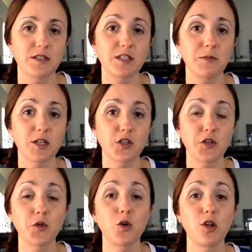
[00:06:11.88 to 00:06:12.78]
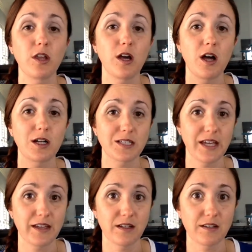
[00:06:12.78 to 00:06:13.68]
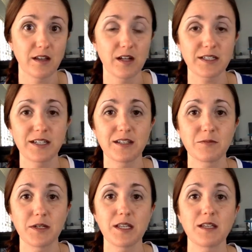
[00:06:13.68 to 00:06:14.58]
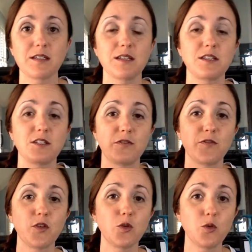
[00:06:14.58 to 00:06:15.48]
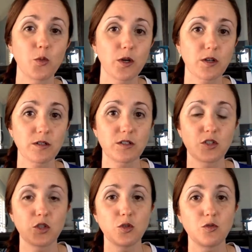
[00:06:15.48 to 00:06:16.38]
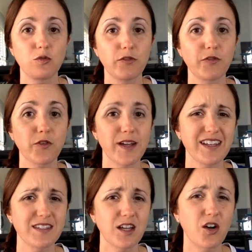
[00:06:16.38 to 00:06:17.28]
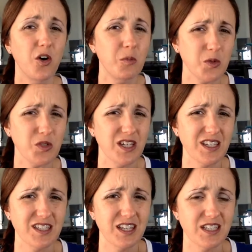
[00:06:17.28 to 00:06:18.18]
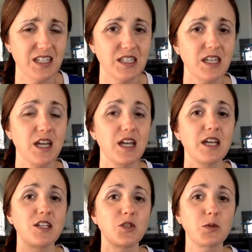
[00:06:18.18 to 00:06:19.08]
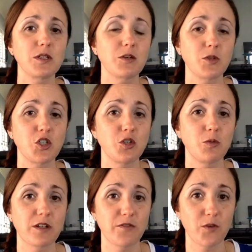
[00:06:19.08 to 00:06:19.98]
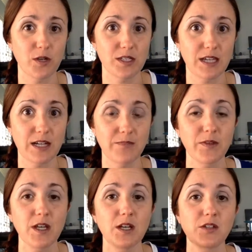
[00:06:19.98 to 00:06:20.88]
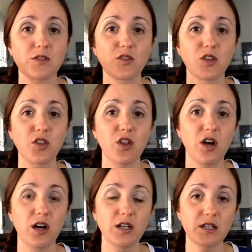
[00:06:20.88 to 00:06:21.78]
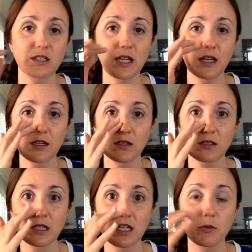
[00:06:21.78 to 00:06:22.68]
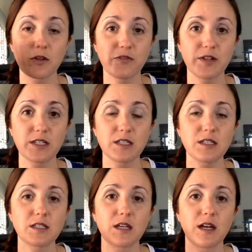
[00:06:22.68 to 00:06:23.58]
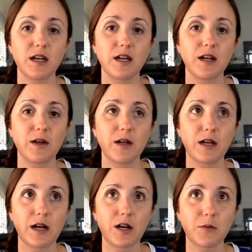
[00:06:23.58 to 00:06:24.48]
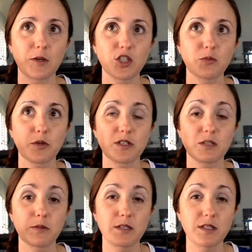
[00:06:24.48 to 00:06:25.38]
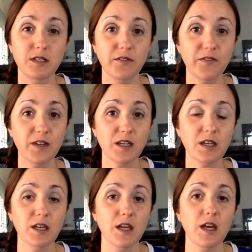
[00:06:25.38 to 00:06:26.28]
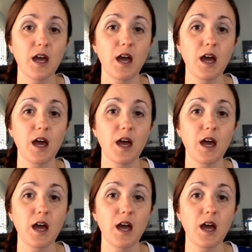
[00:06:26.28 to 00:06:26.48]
is to make sure you go long-tailed. Long-tailed meaning it's a few words to a phrase, like almost like a sentence is really what you want to focus on. So the long-tailed keyword phrases are much more specific.